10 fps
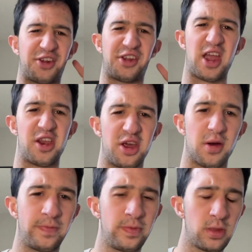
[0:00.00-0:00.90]
stand
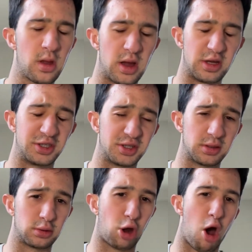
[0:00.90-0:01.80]
him, is
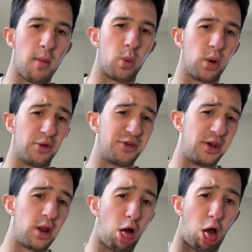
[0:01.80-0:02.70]
Tom
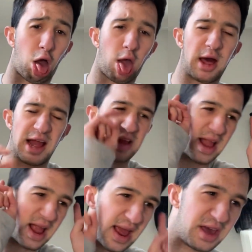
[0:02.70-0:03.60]
Wilson. Ugh, I
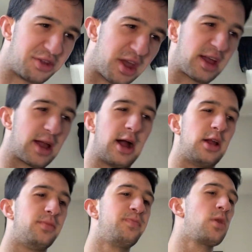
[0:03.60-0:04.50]
hate that guy.
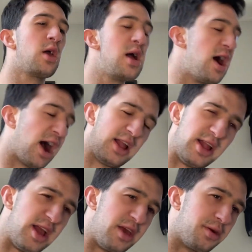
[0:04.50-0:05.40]
I
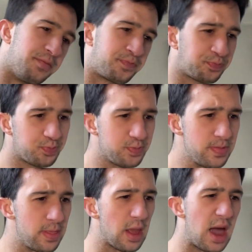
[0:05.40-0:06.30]
hate him.
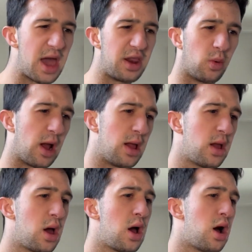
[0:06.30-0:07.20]
Anyway,
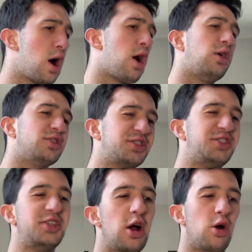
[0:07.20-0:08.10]
alright,
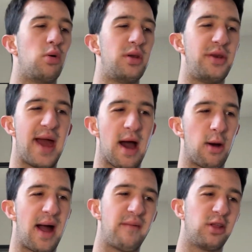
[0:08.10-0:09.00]
so, now,
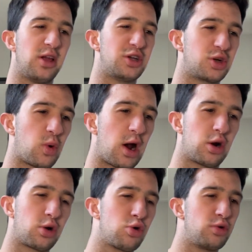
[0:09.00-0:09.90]
Avalanche
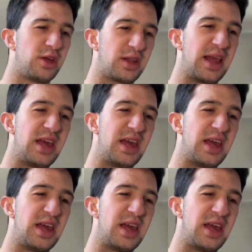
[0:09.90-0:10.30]
acquire goalie